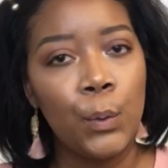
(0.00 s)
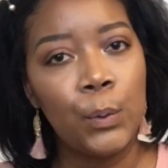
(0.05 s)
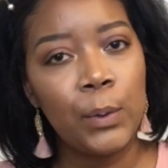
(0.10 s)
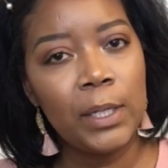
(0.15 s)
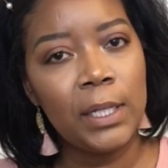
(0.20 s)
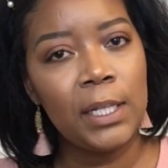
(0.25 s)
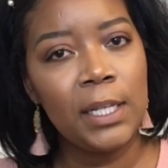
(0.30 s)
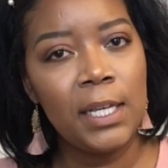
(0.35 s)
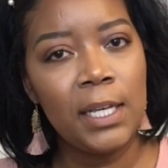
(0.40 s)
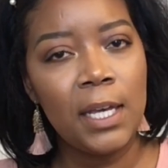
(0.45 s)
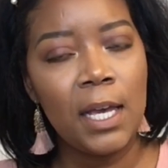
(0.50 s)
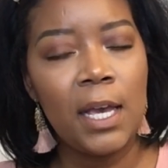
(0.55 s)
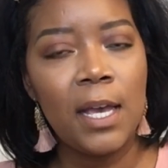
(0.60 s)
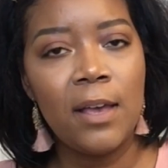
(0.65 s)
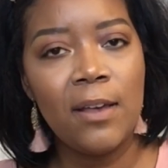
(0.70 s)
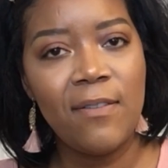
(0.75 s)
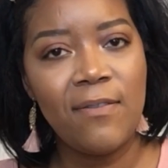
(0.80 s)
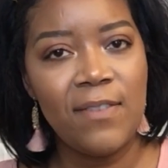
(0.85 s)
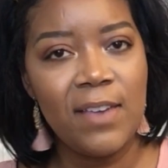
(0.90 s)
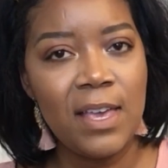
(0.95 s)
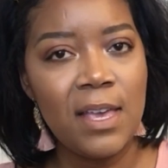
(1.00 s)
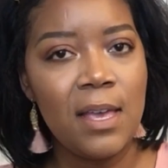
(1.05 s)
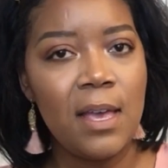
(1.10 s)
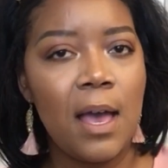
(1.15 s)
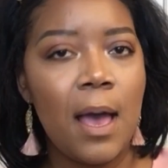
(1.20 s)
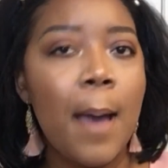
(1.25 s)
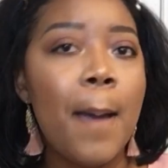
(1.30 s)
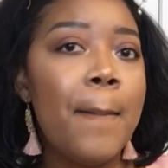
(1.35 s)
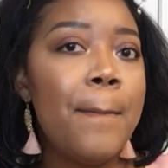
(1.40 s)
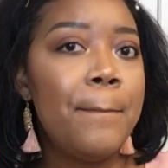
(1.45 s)
really
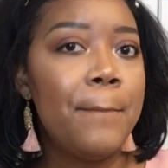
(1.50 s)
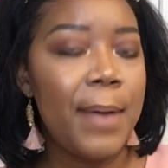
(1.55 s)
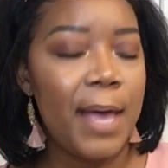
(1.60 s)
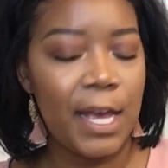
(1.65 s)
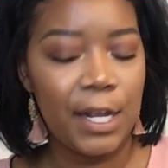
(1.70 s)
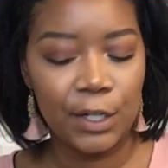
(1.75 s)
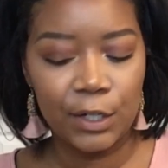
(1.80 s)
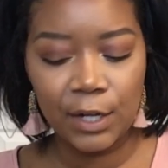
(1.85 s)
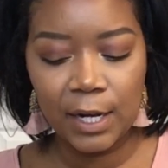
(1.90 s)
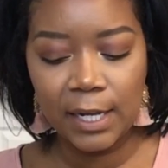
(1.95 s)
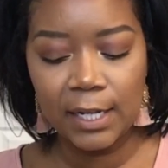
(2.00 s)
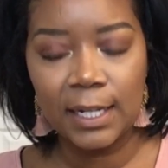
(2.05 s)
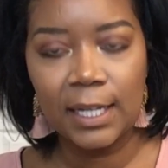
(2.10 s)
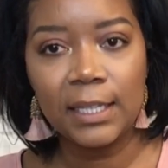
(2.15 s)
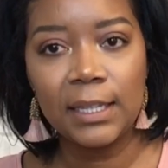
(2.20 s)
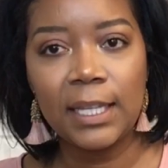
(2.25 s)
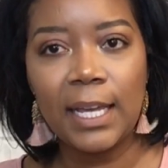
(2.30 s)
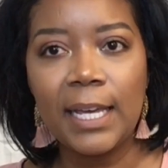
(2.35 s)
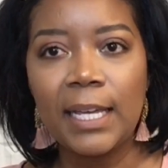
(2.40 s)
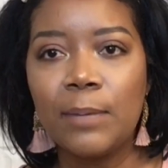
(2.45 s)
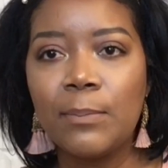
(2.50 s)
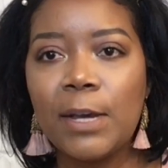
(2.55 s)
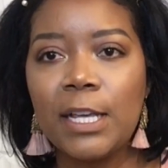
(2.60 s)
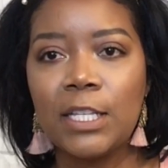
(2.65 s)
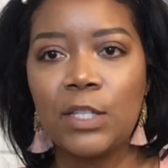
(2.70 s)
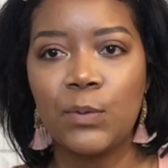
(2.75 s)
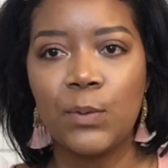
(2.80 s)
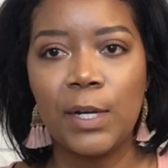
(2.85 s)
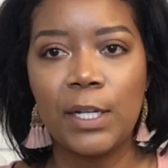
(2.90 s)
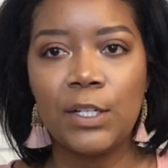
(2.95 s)
fit better, and I like
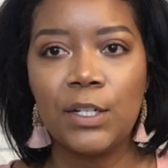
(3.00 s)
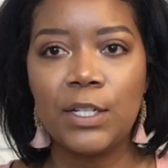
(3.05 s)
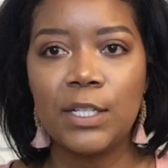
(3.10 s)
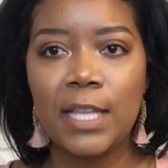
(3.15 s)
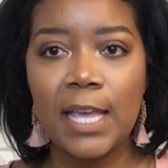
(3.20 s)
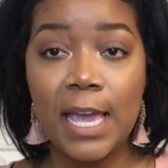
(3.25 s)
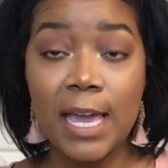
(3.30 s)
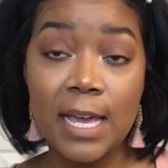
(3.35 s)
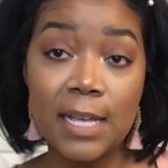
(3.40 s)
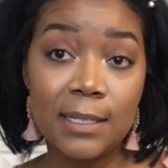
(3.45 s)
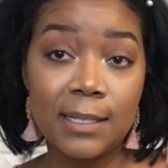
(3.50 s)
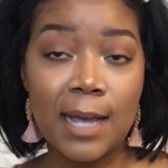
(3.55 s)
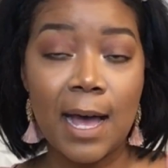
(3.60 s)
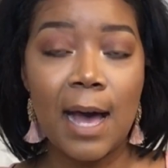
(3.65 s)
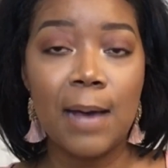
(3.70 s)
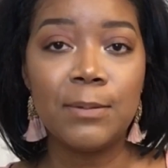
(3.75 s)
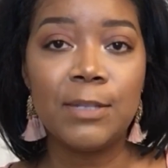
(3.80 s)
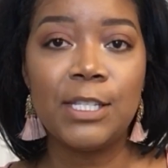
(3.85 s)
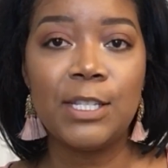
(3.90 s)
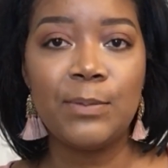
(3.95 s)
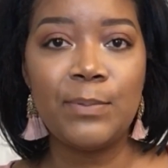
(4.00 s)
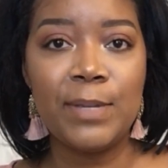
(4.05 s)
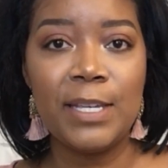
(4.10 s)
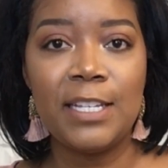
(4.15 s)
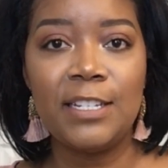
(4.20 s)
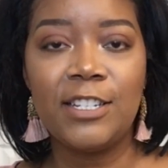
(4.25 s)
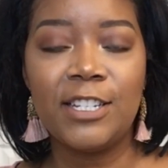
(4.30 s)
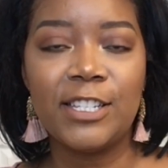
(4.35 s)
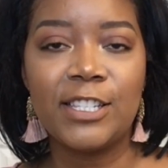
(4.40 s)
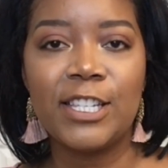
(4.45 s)
my sweaters and tops to
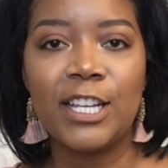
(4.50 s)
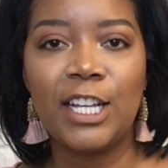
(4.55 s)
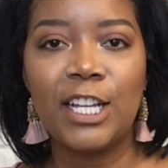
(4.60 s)
be just